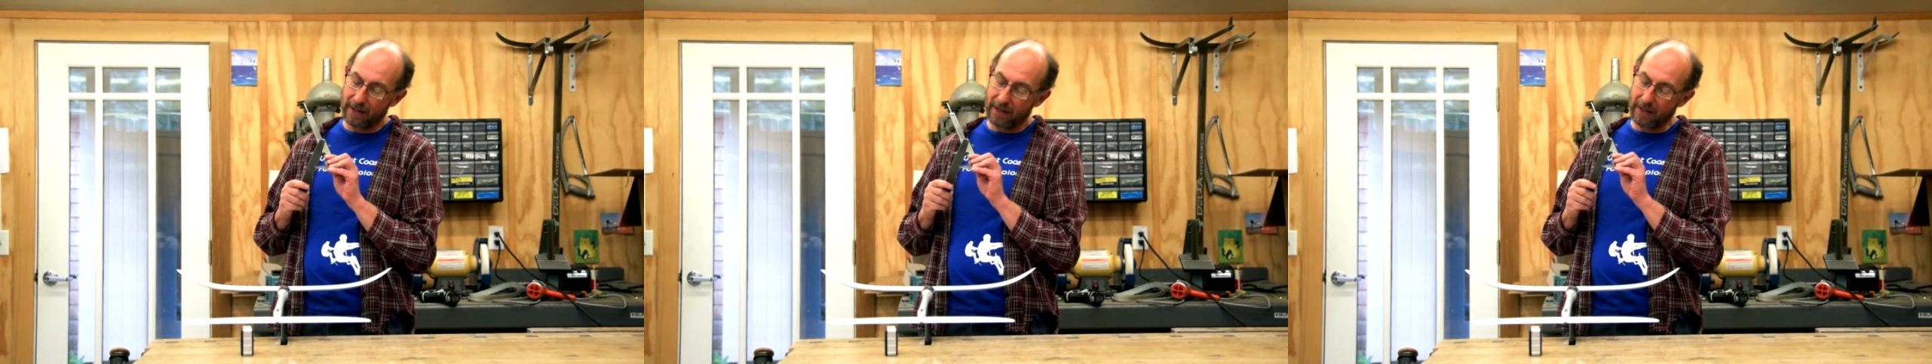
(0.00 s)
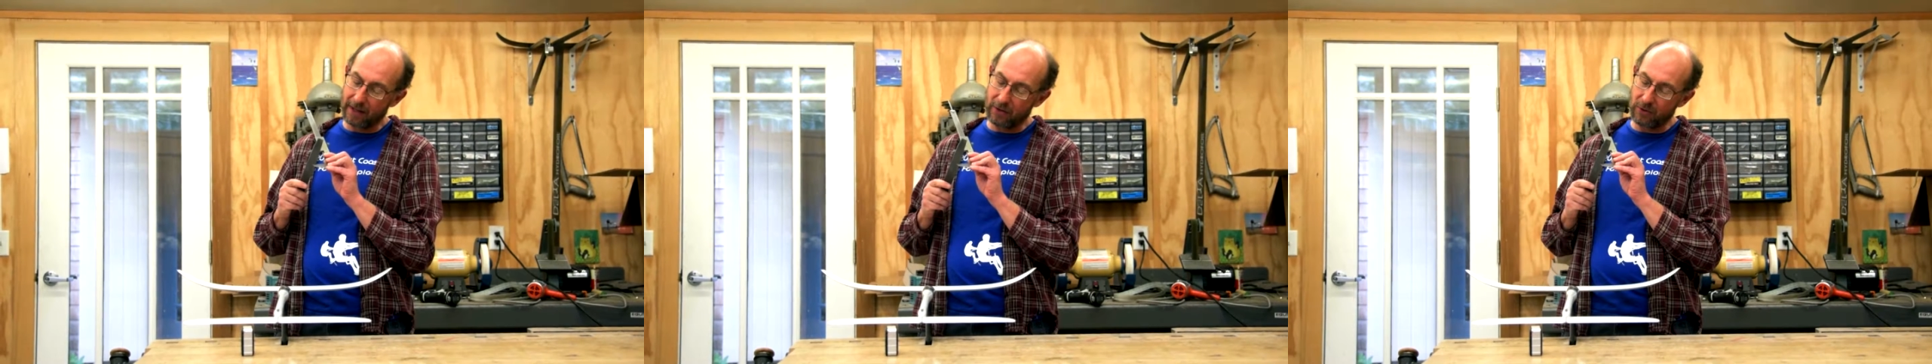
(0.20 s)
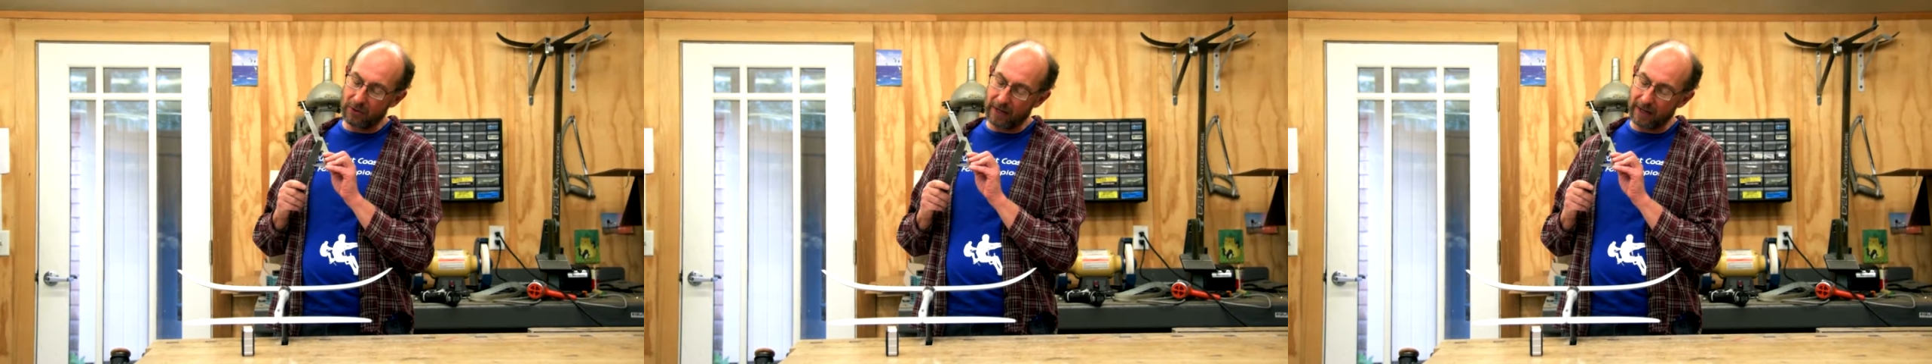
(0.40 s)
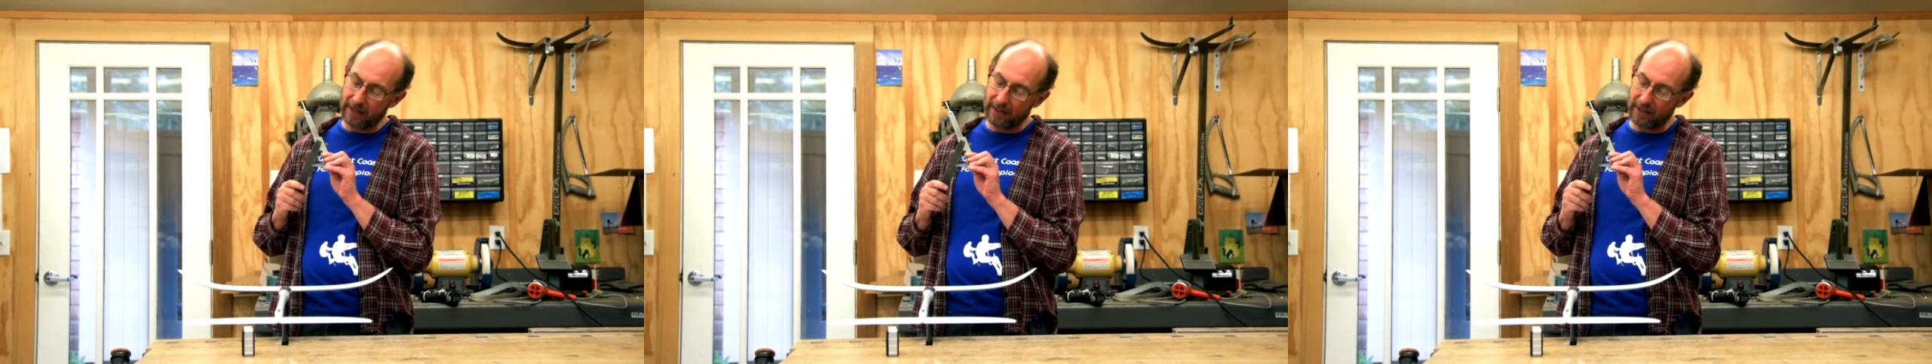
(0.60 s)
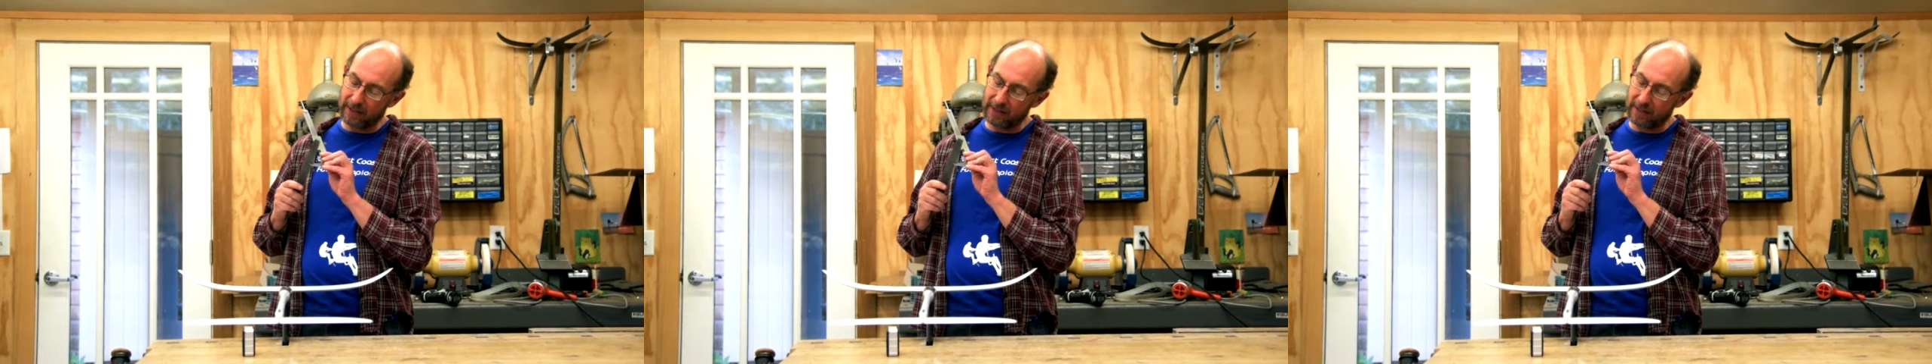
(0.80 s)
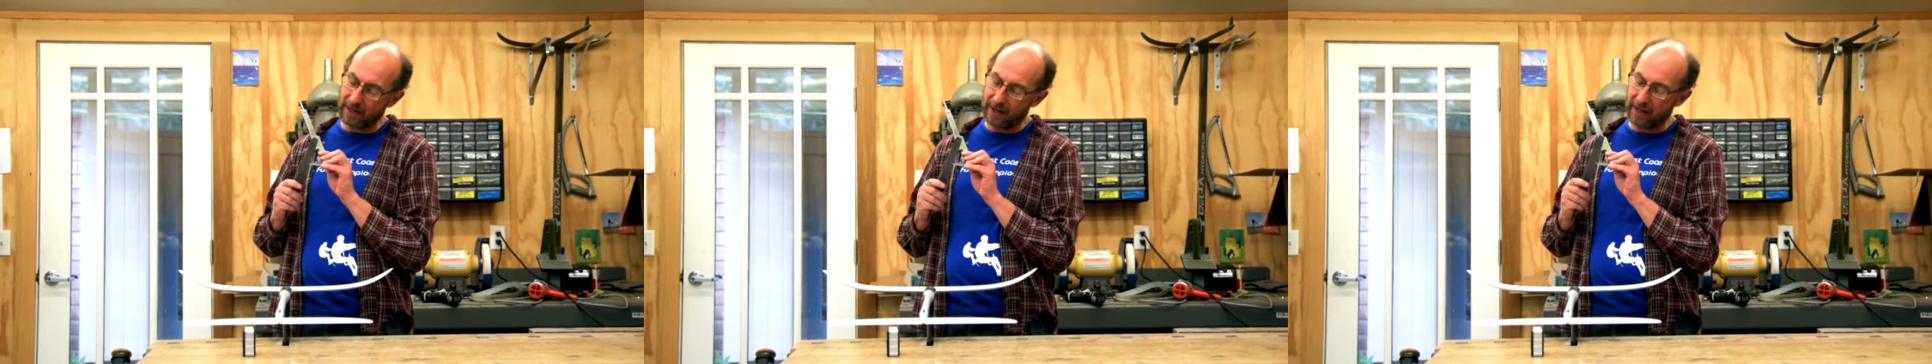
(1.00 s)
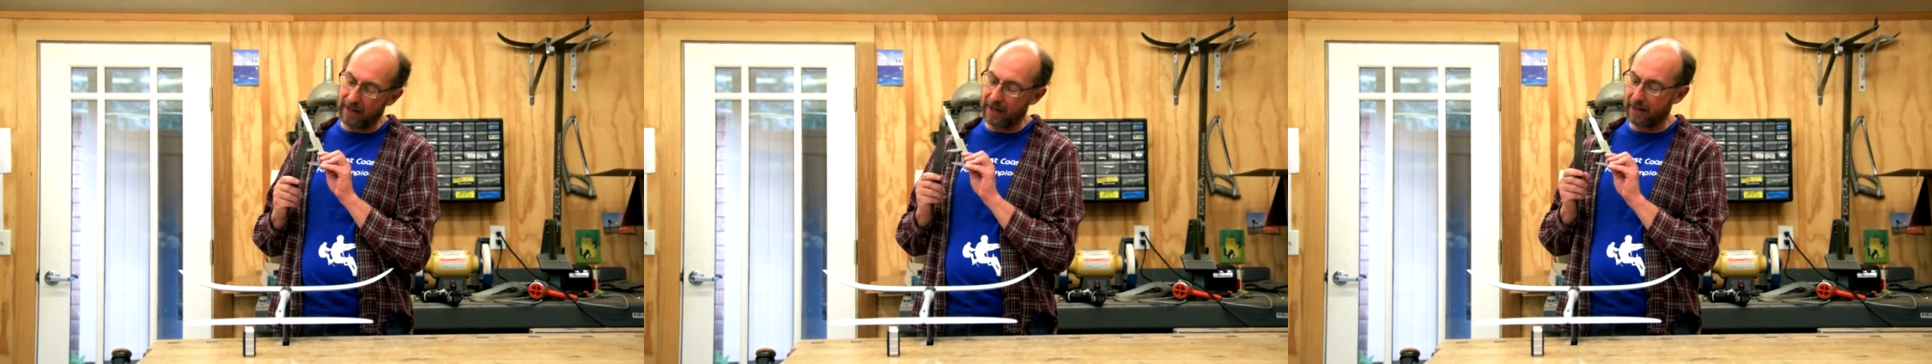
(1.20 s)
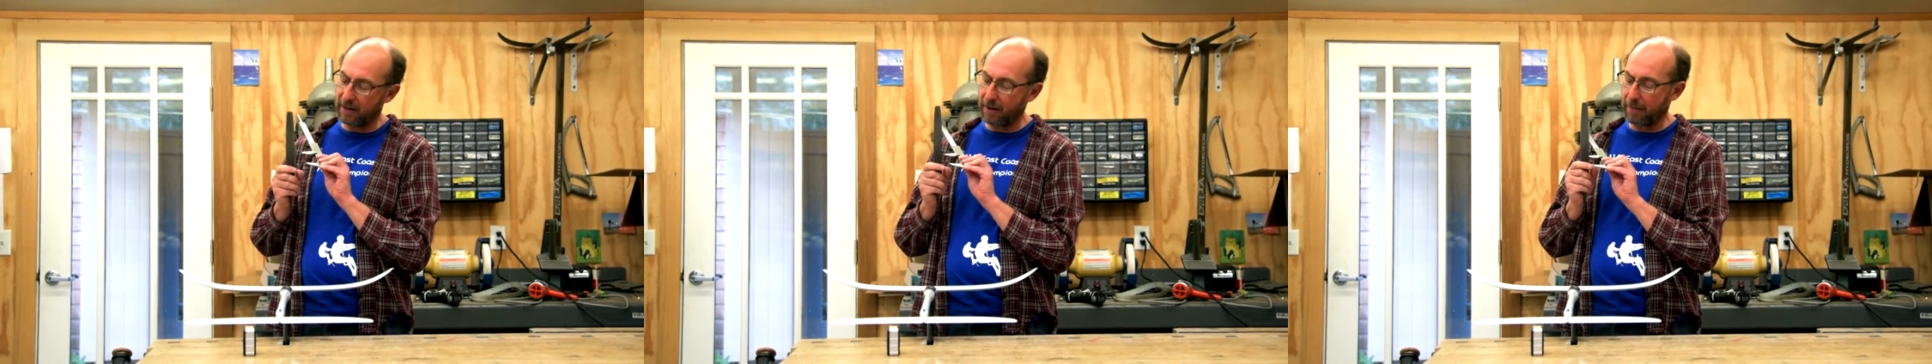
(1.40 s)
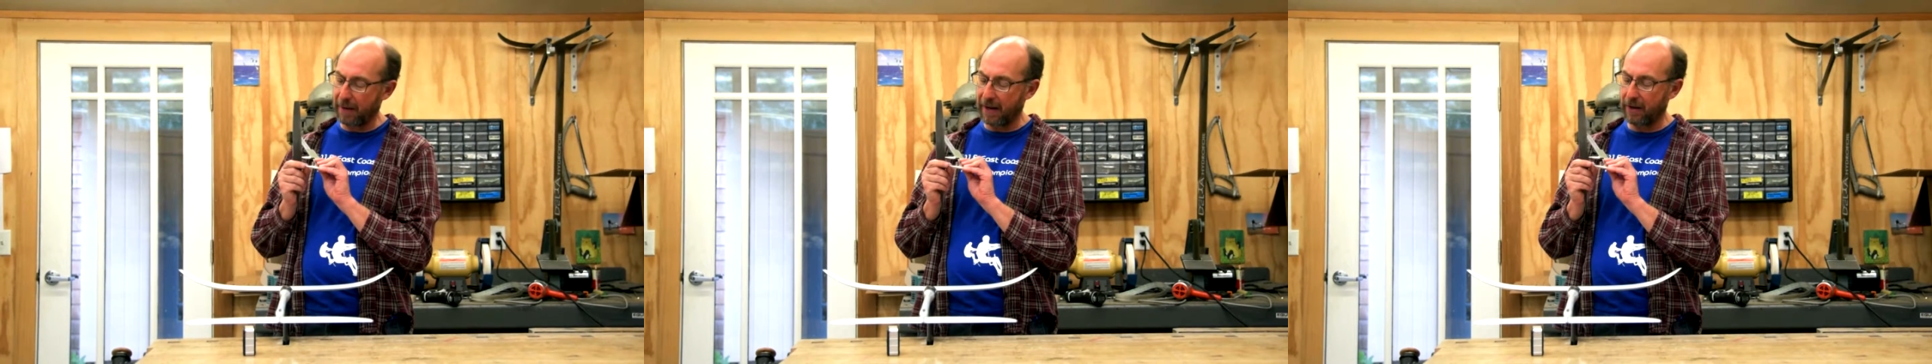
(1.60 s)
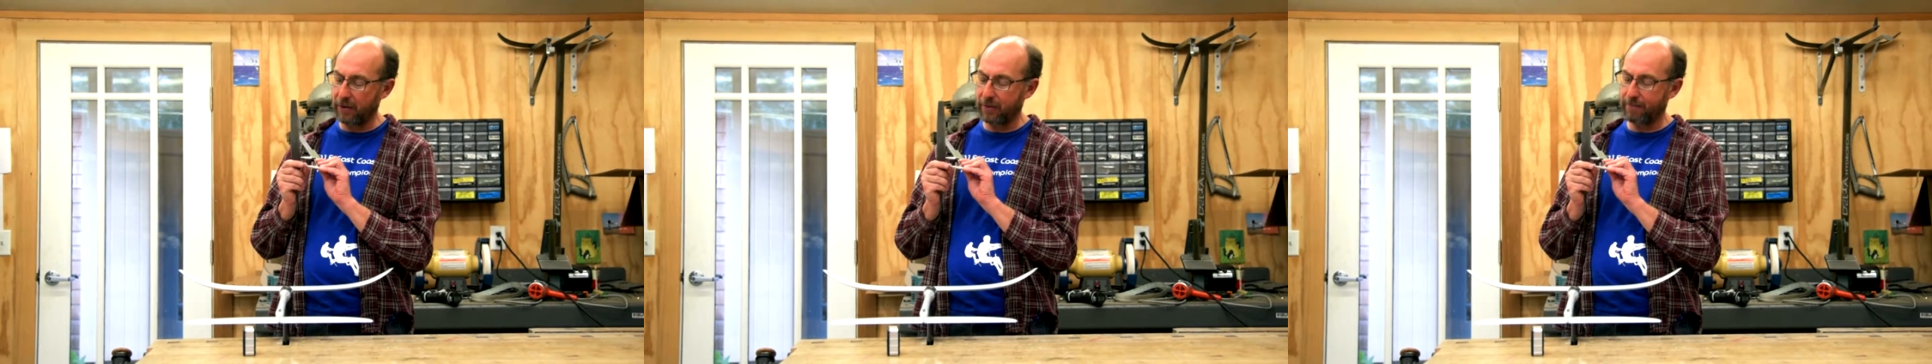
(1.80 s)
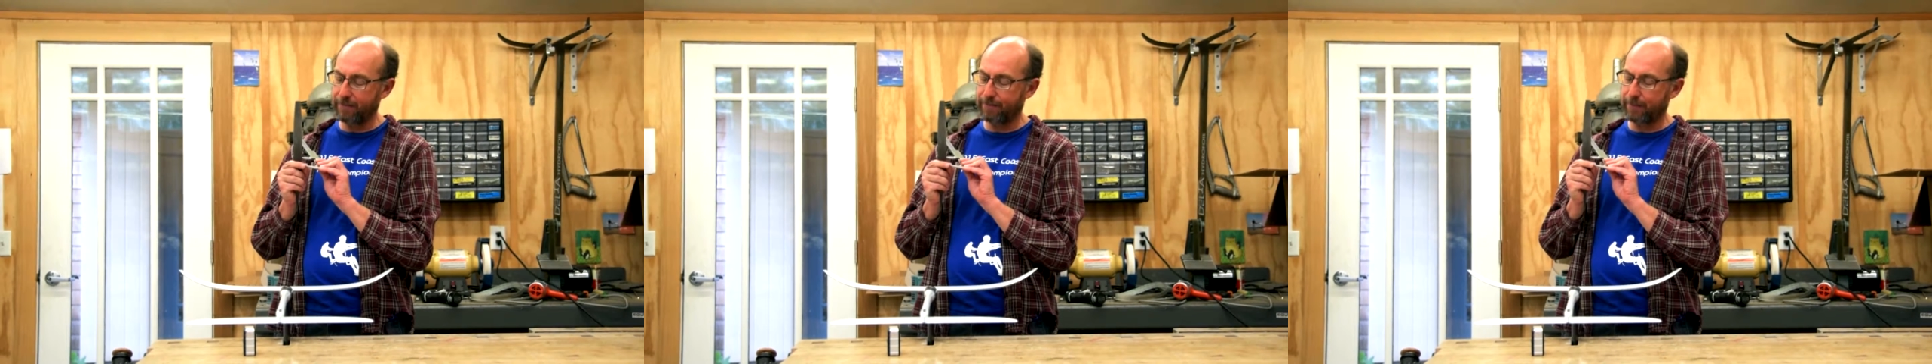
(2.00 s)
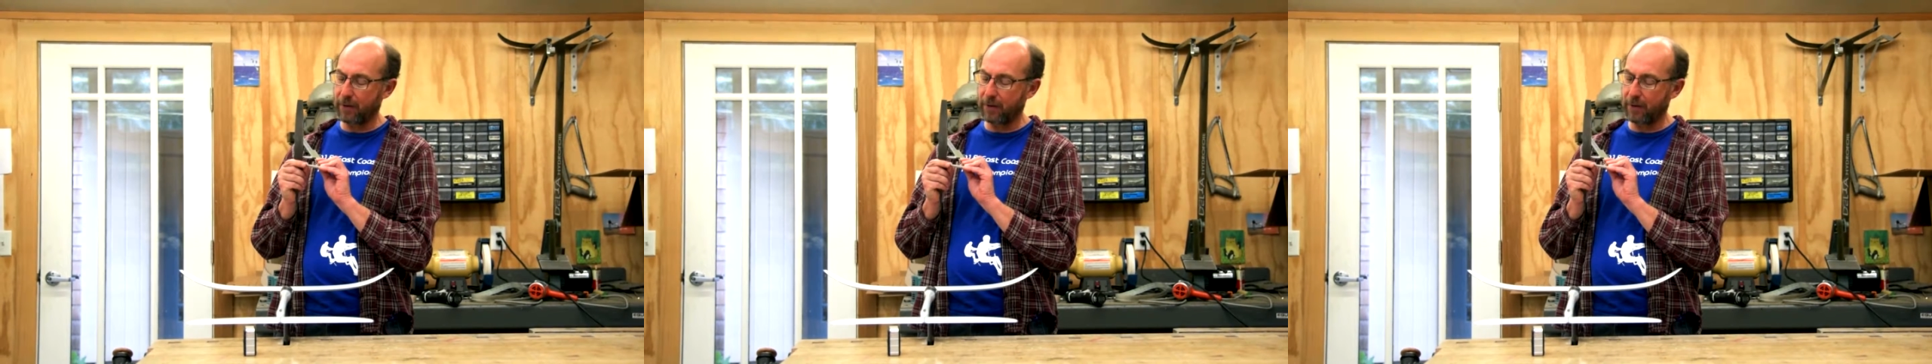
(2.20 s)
And you take this, and about